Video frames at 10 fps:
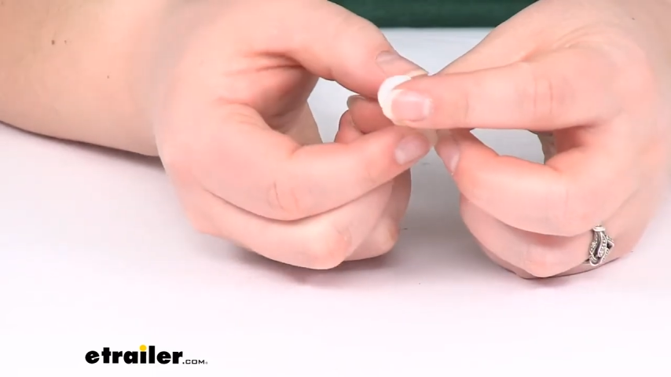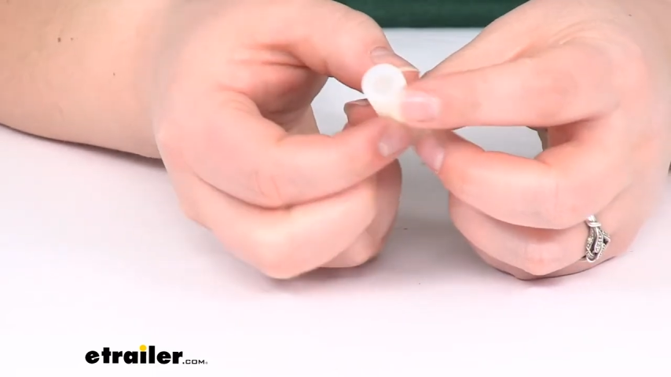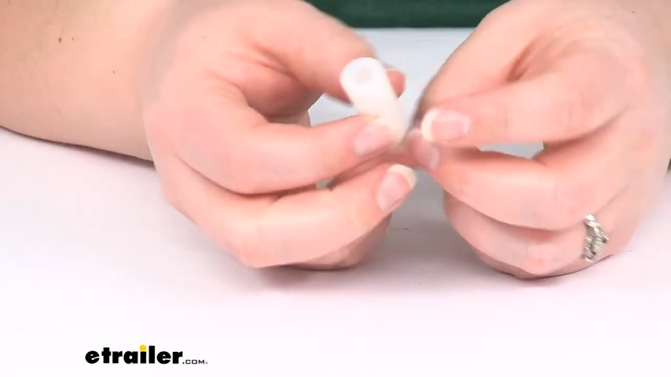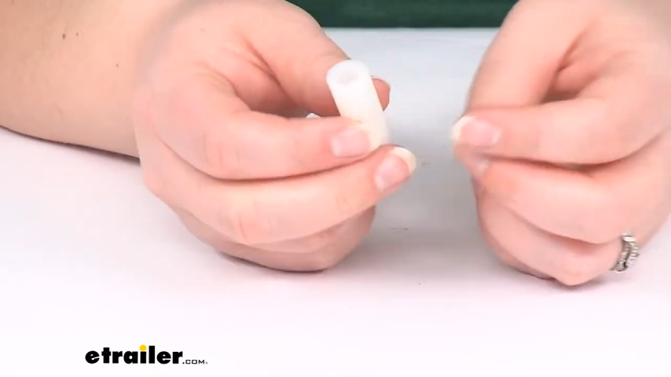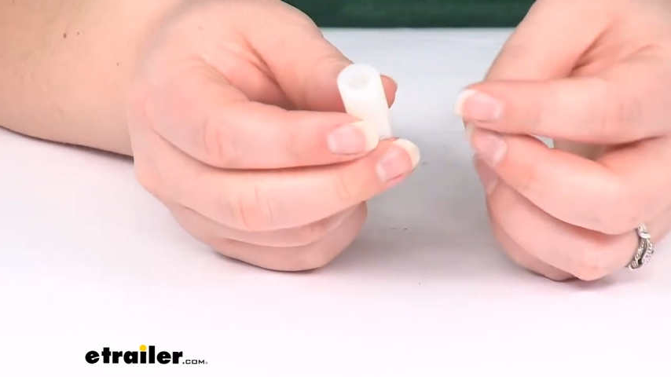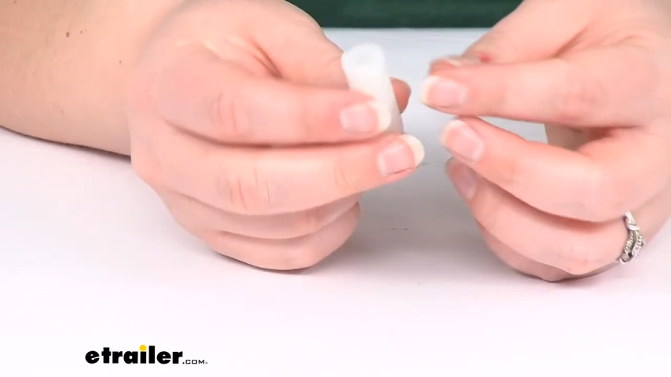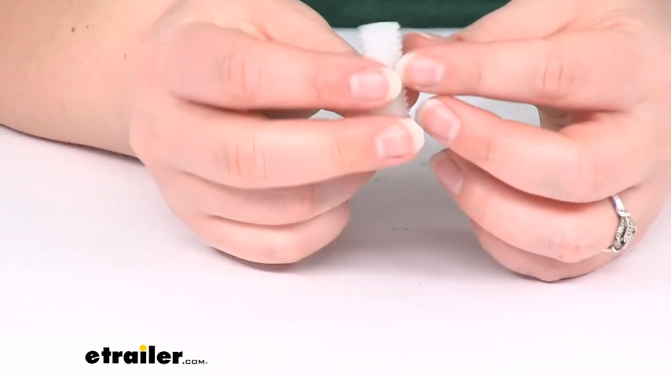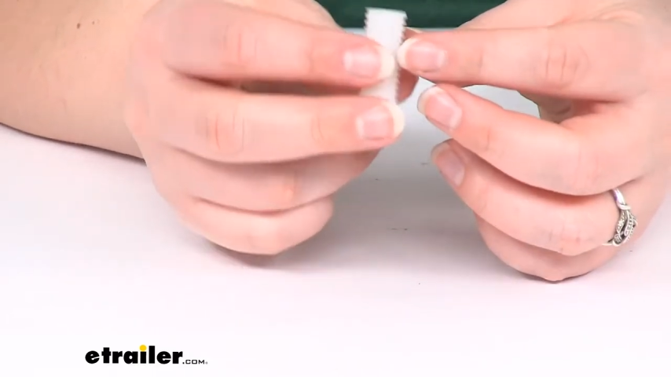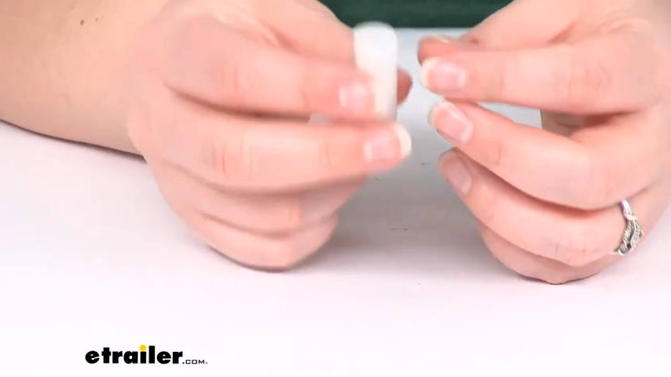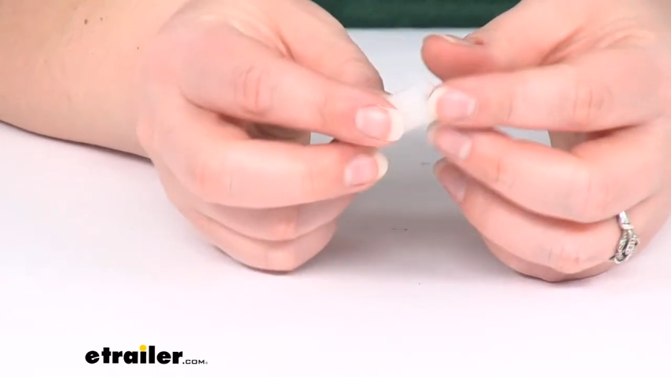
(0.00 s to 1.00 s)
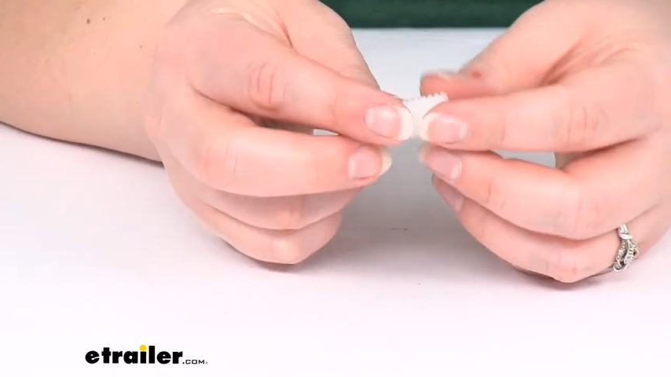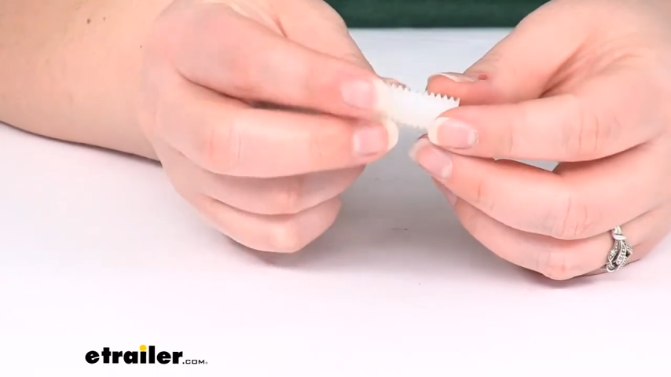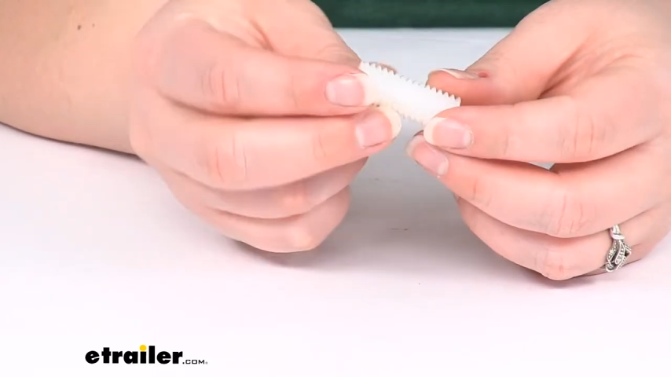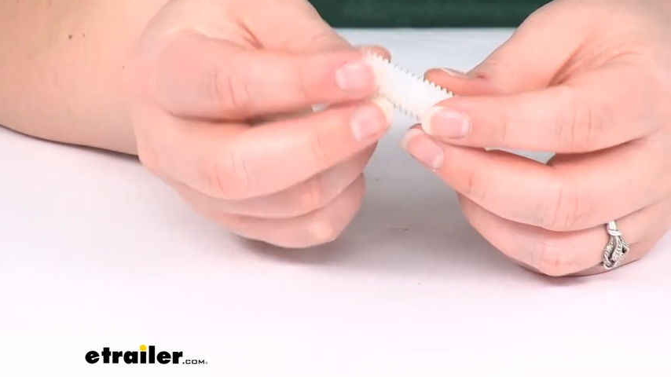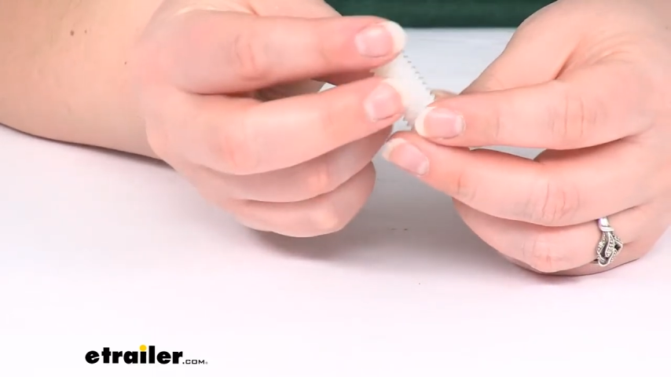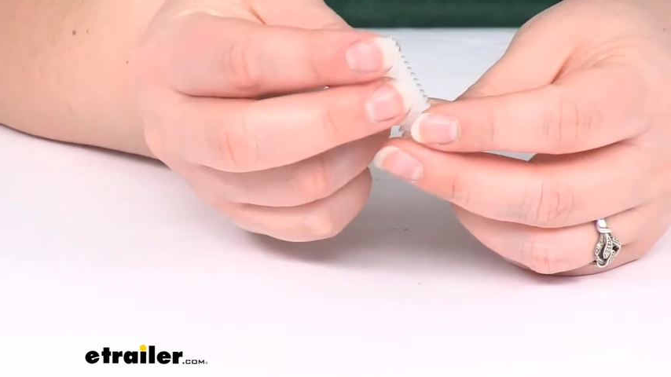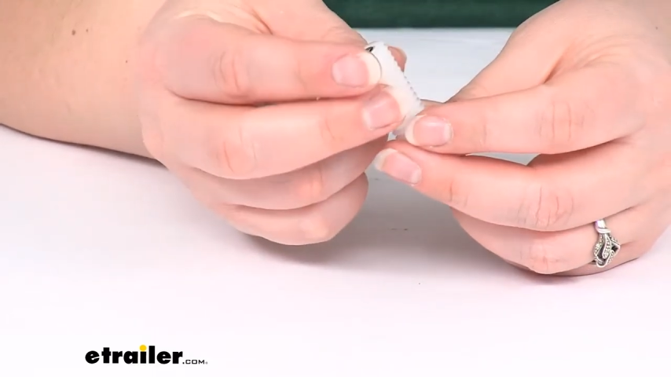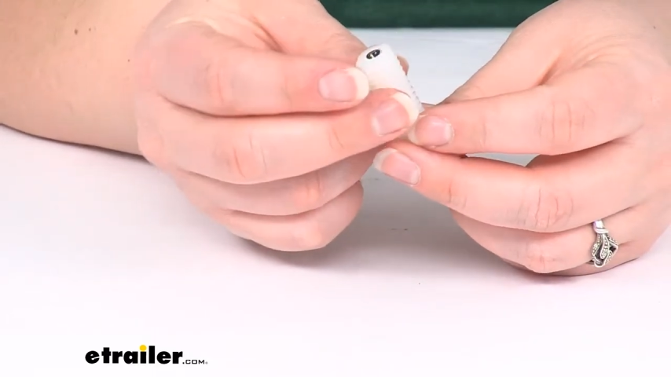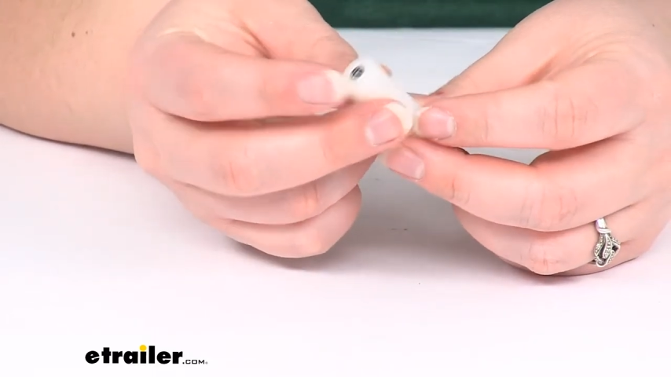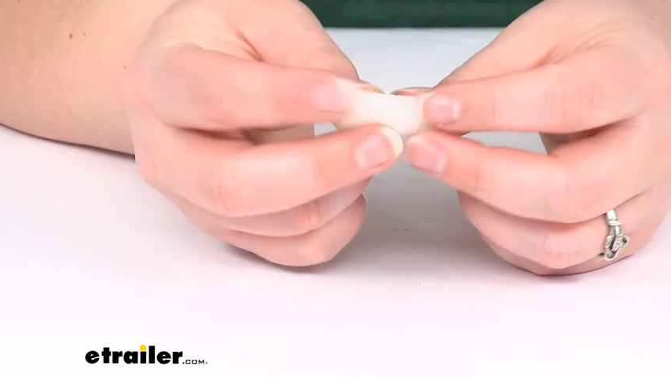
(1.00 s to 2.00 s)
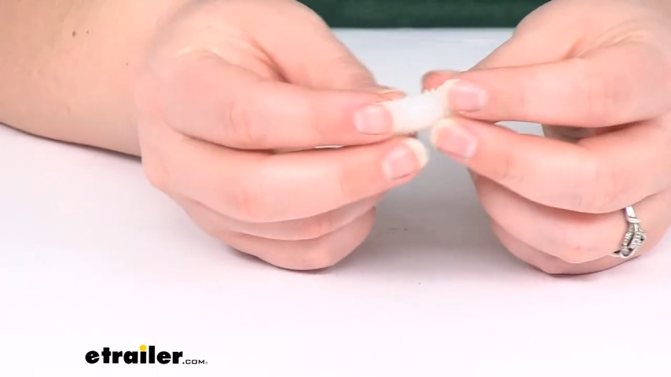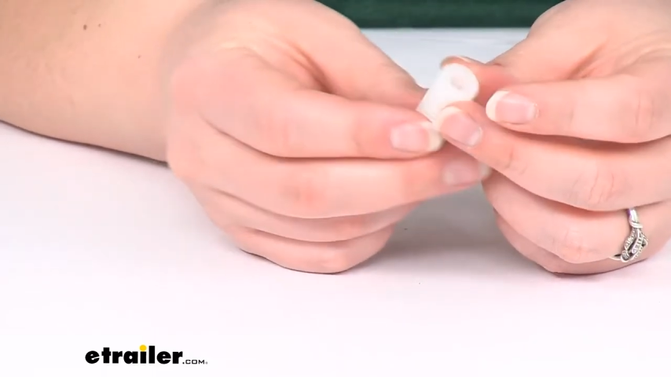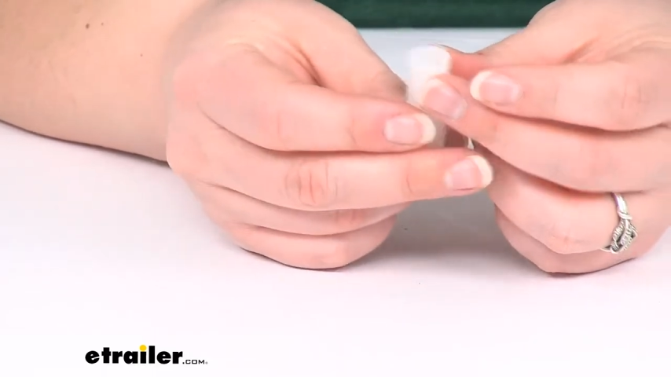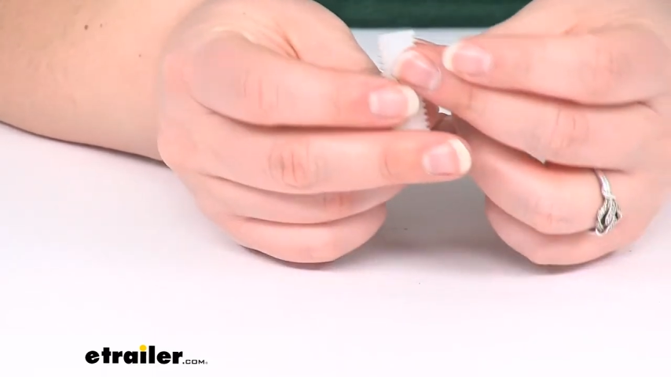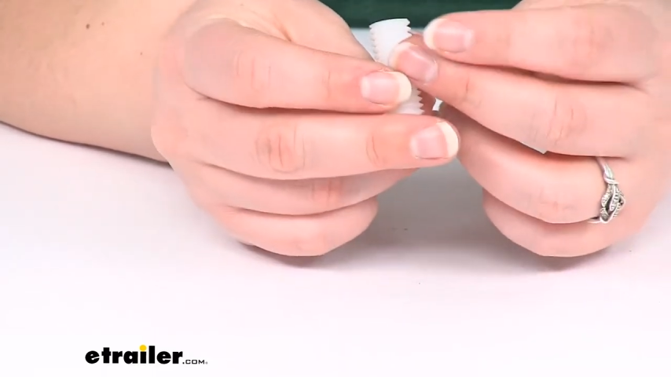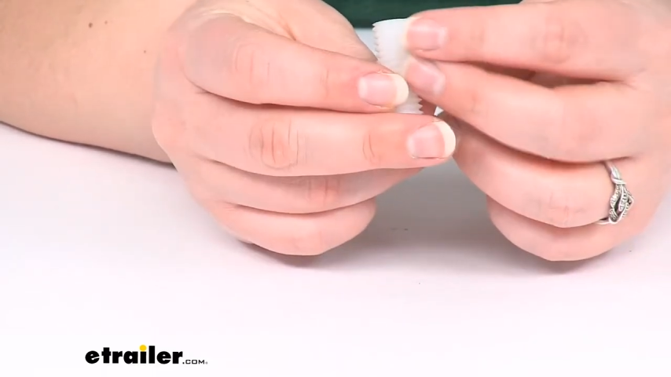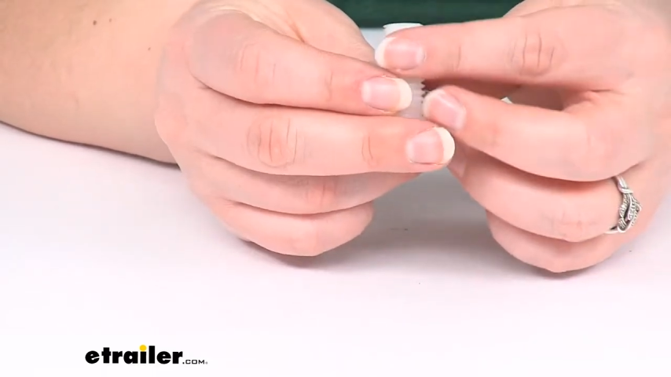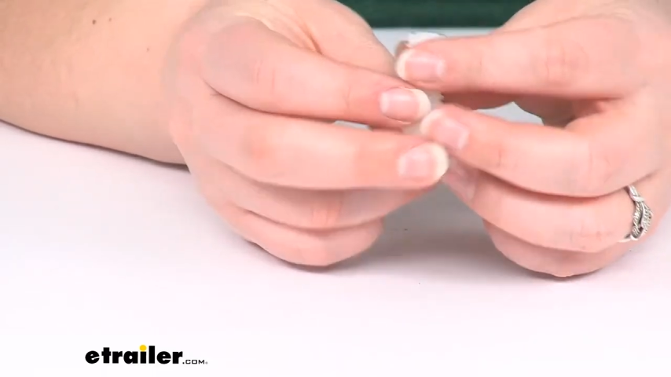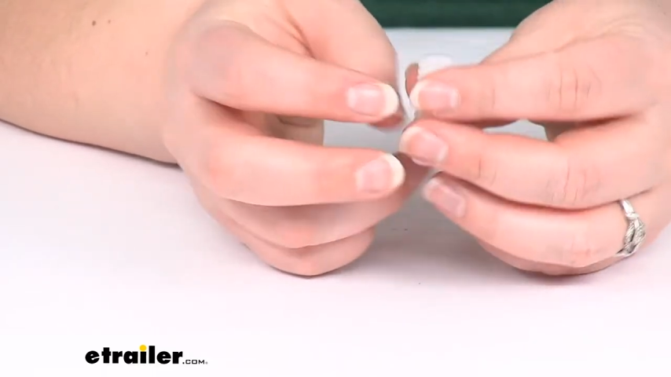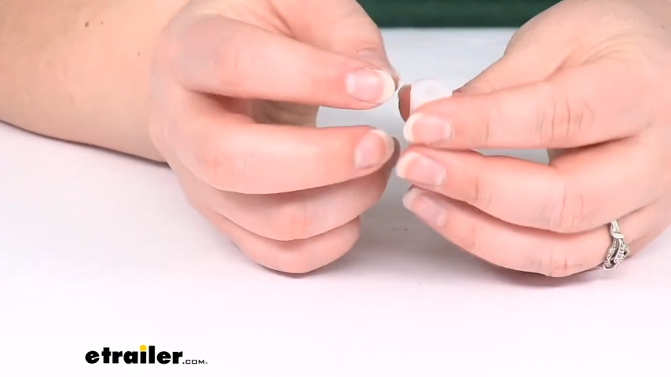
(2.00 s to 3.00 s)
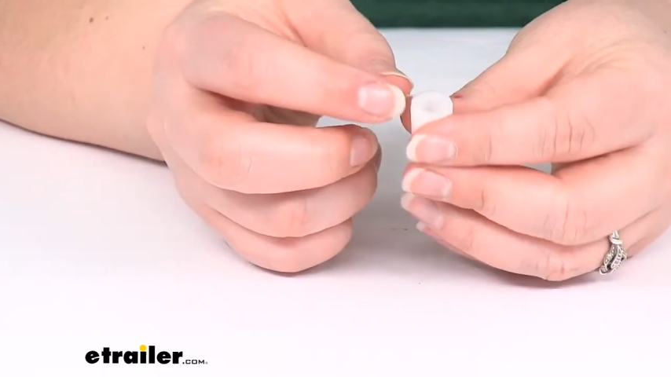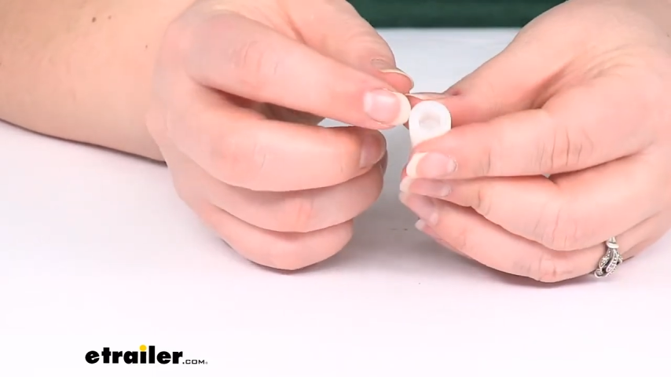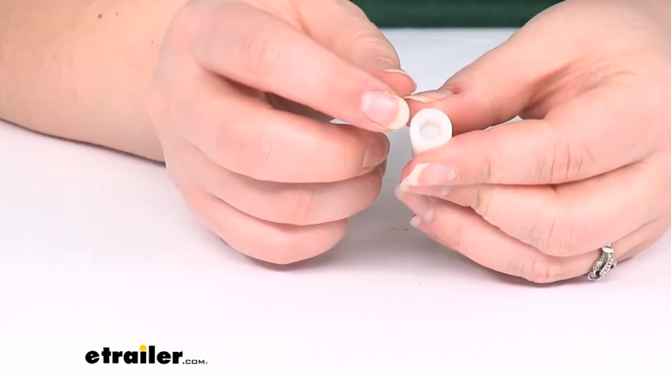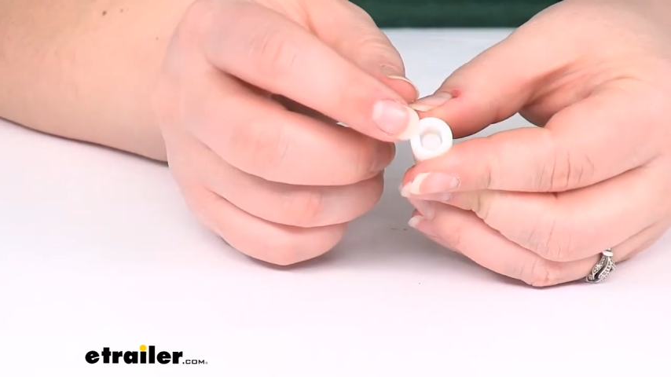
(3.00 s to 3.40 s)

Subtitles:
Nobody's mouth can be seen.